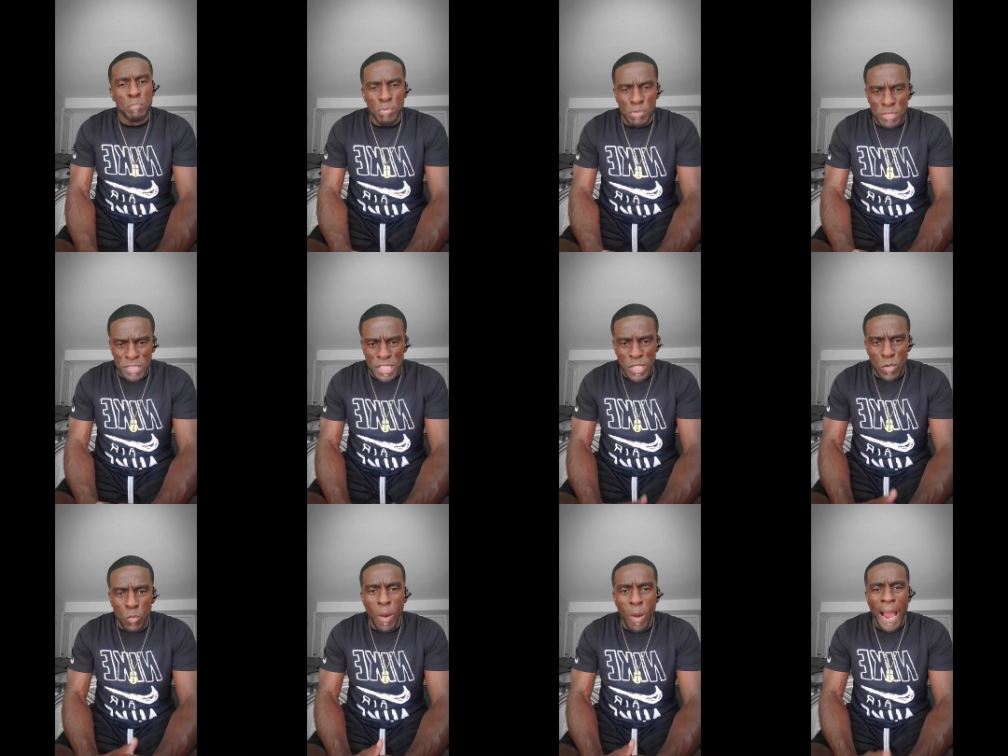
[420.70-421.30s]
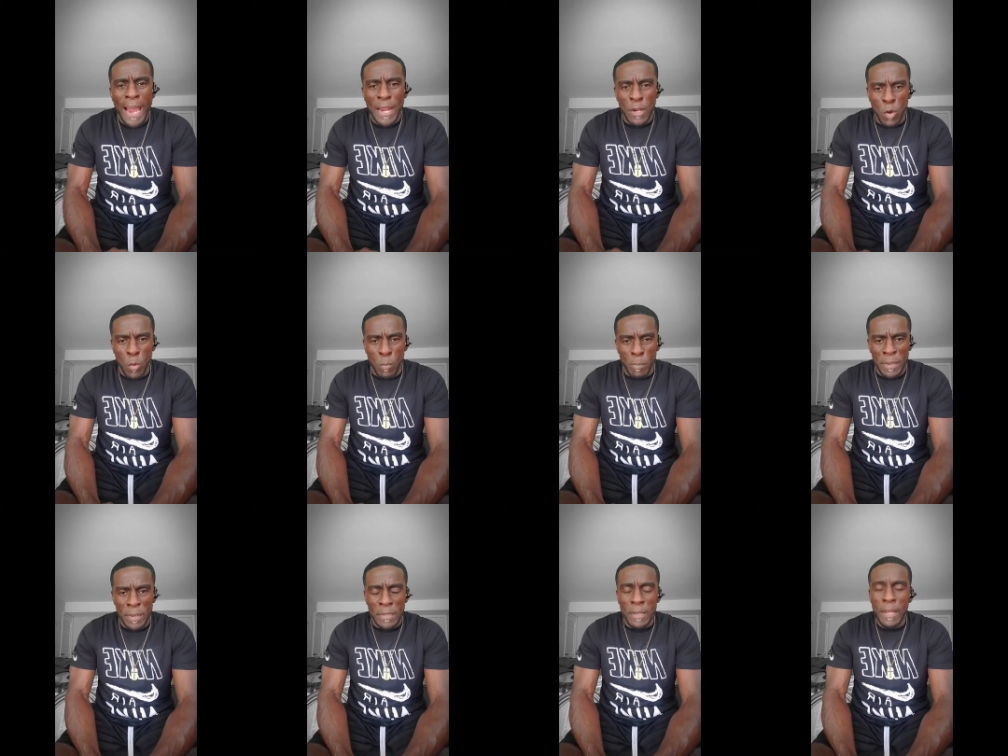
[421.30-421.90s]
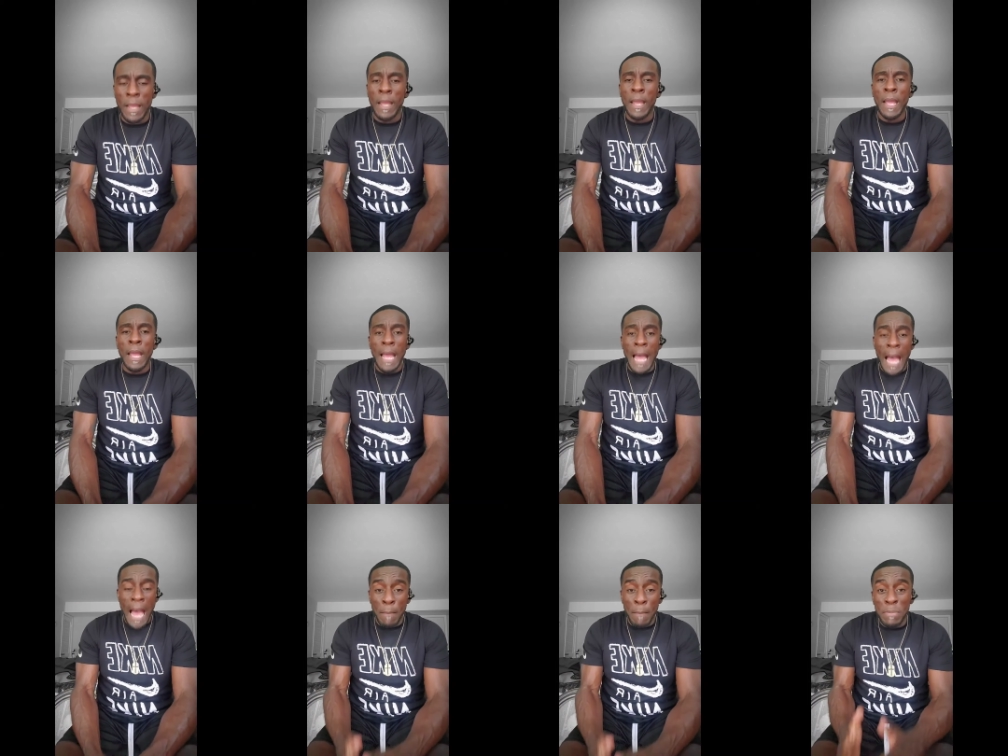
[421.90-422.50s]
Push it wide open.
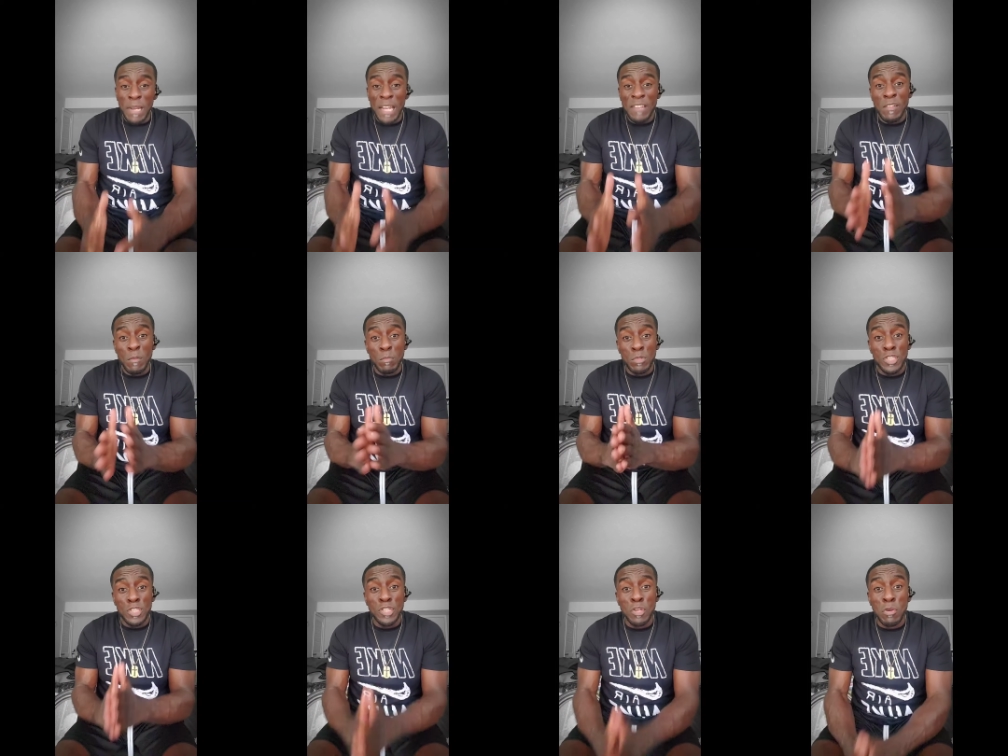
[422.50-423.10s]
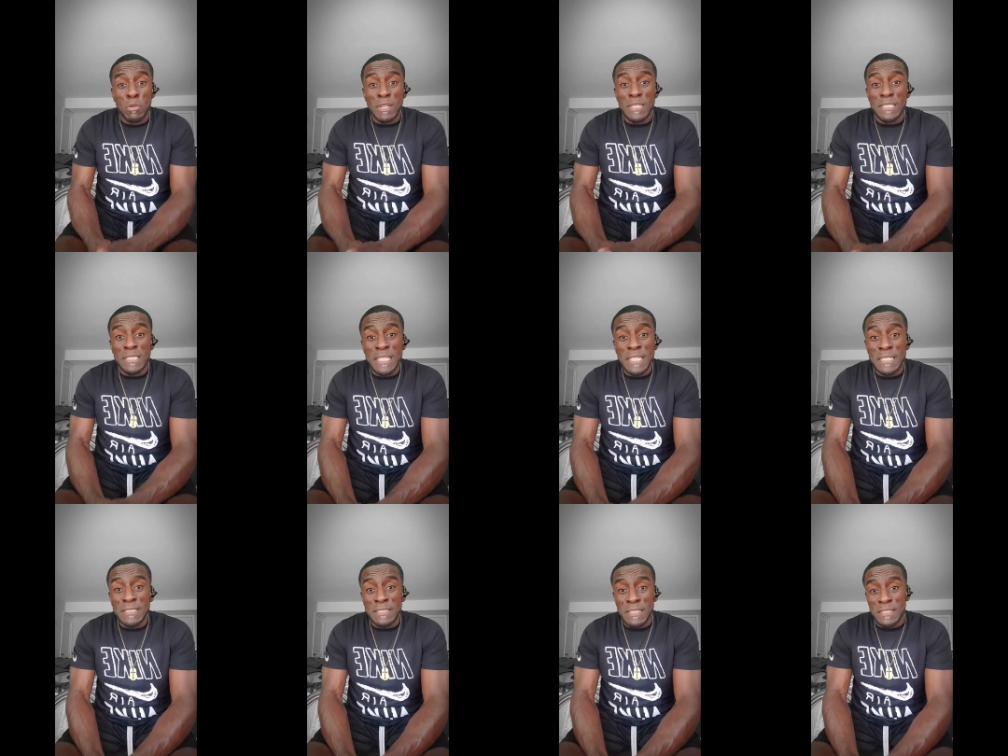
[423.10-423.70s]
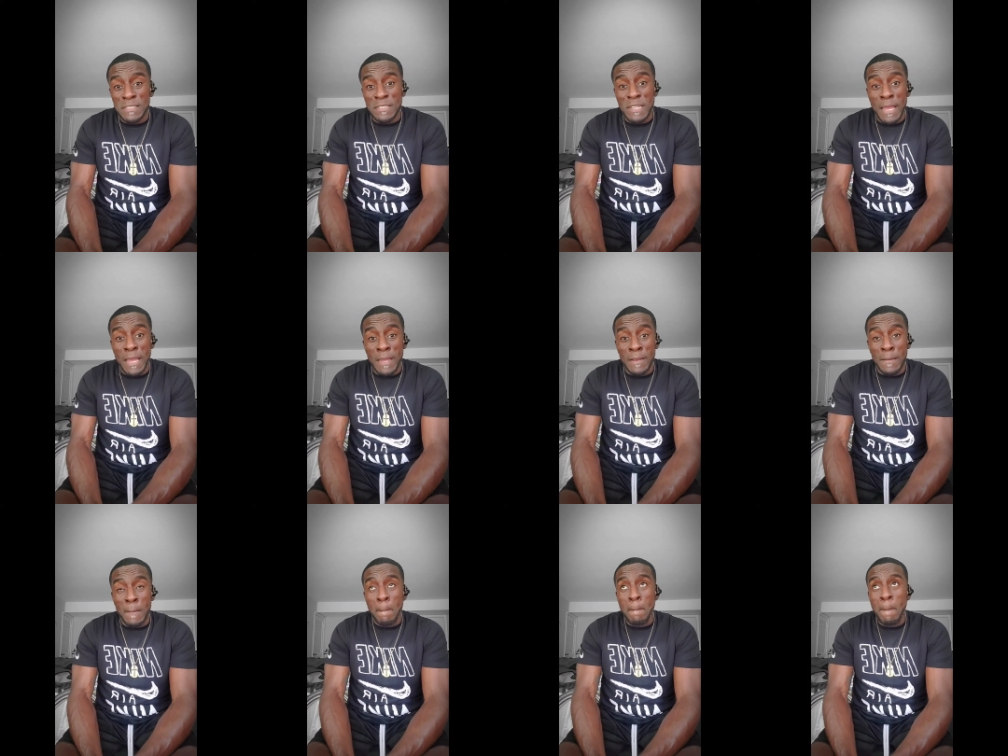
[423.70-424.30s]
I believe it was Shirley Caesar
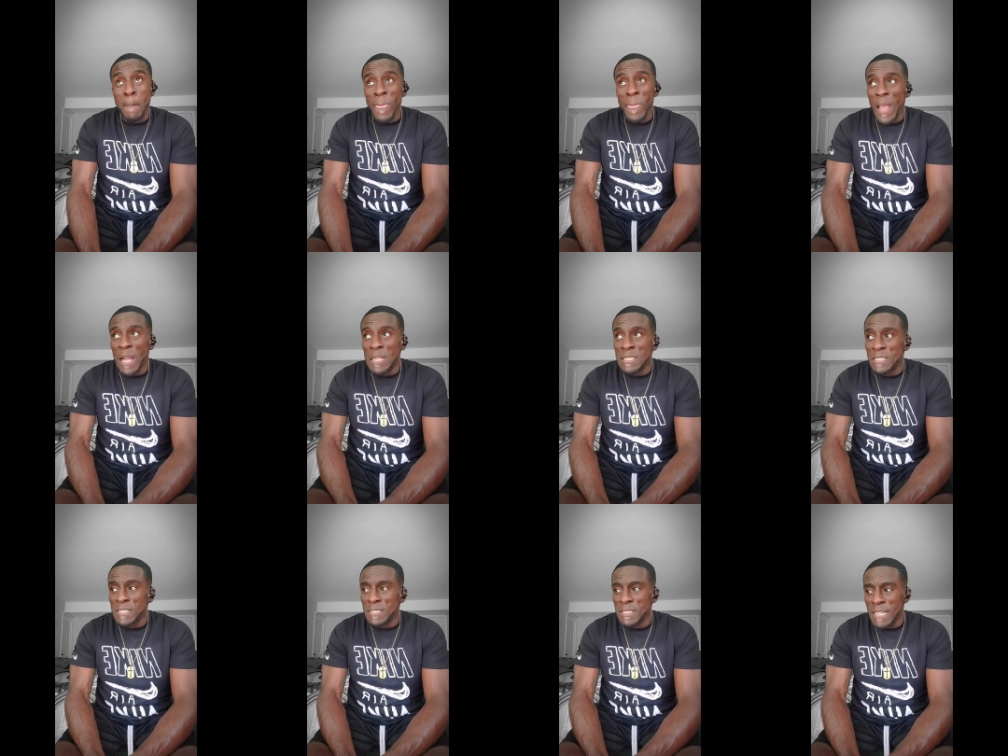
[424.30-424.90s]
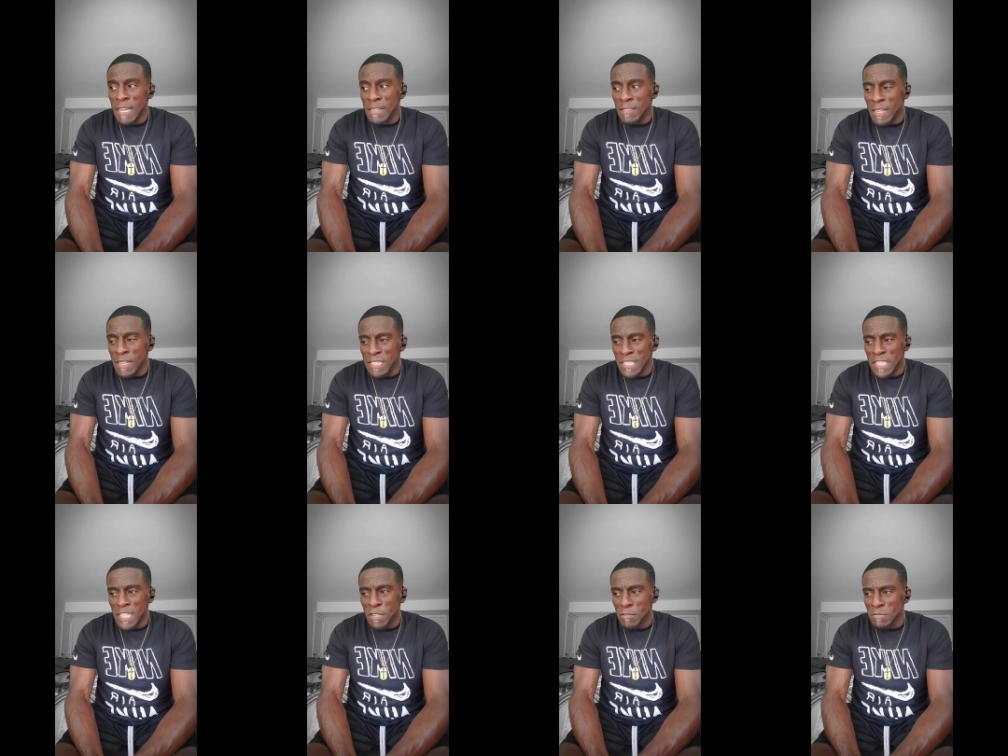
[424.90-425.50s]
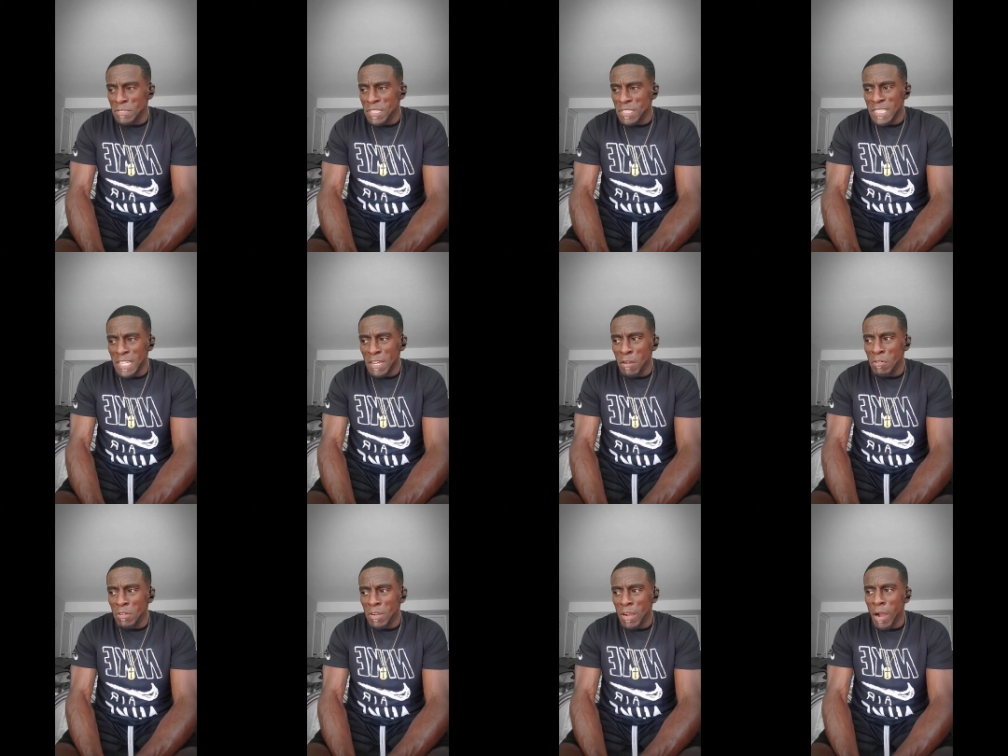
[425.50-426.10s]
said that she used to
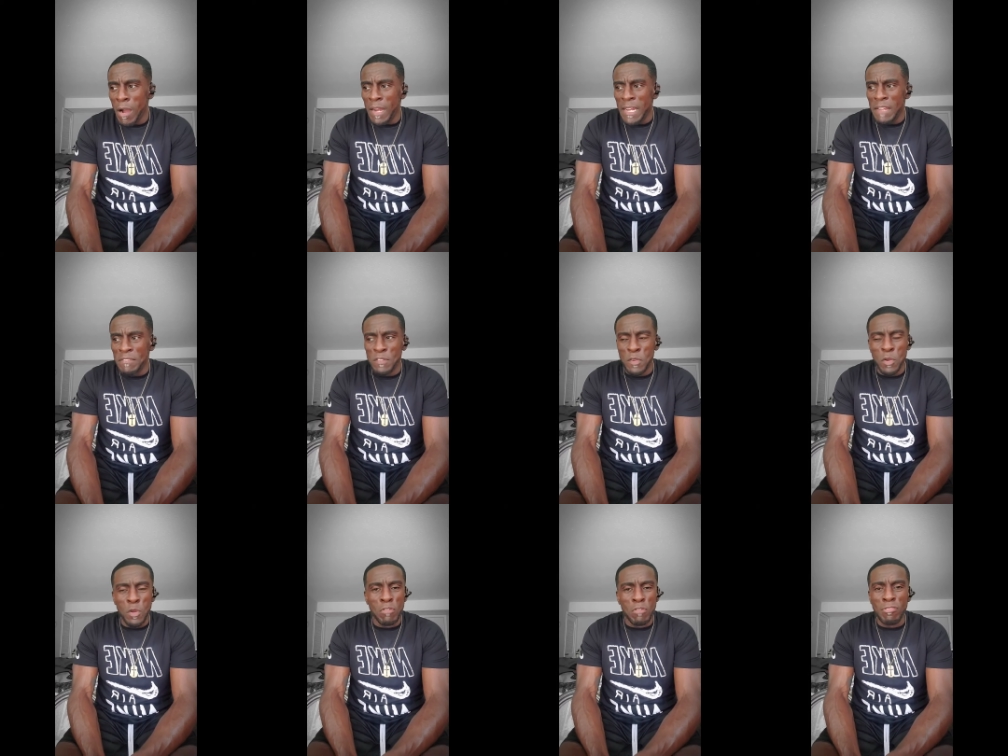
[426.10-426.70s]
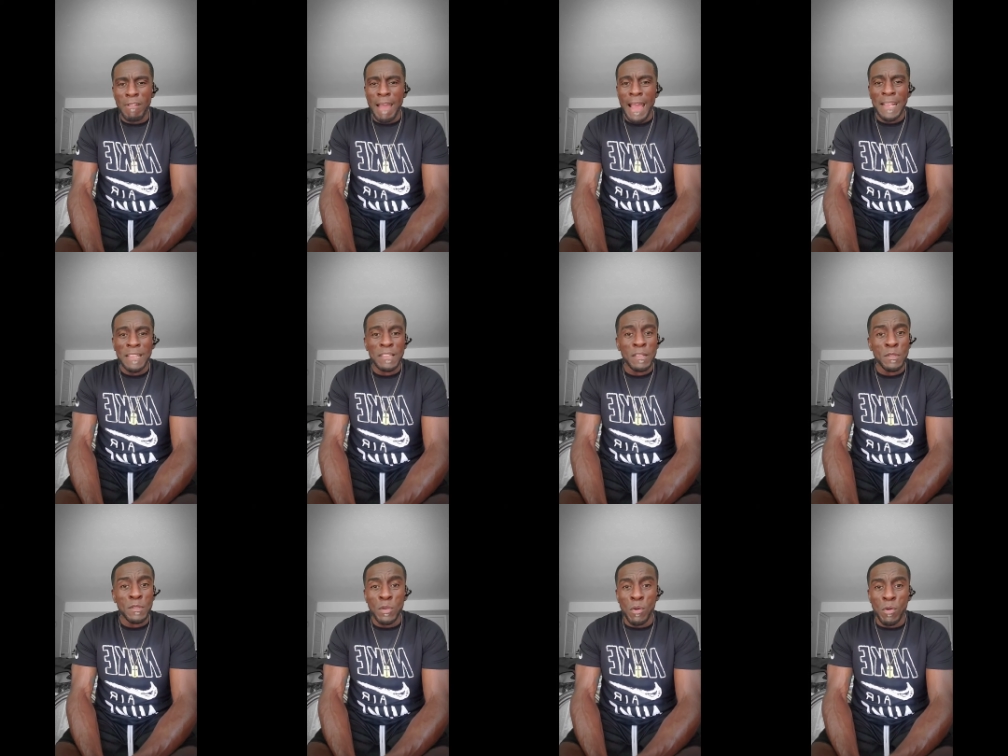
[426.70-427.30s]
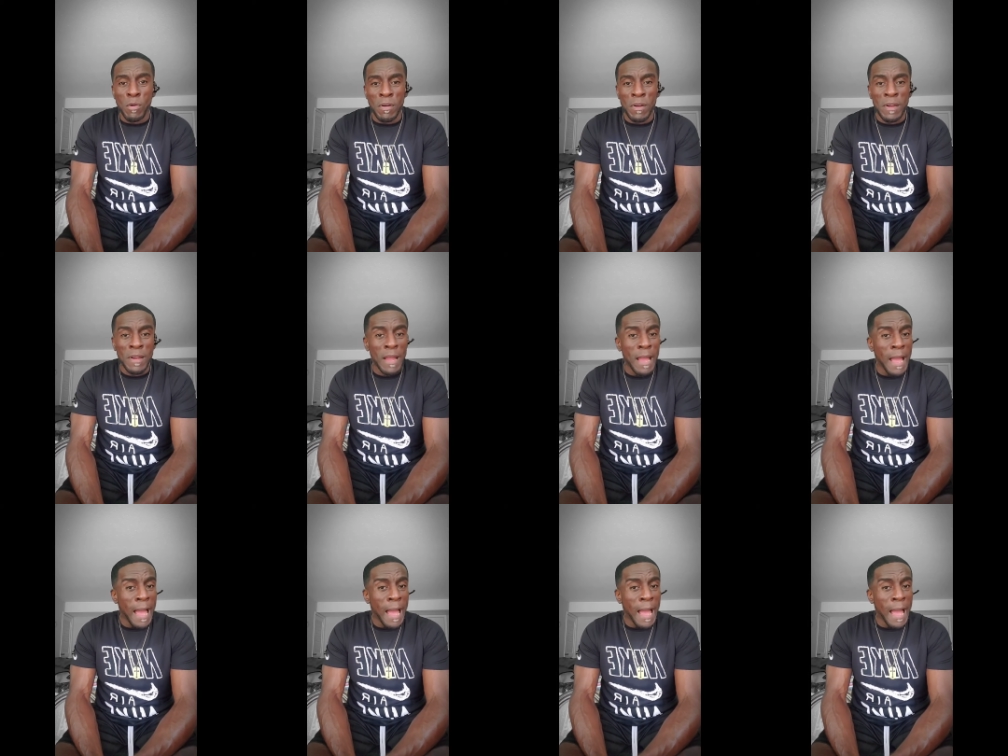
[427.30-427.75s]
tell God, if you crack the door,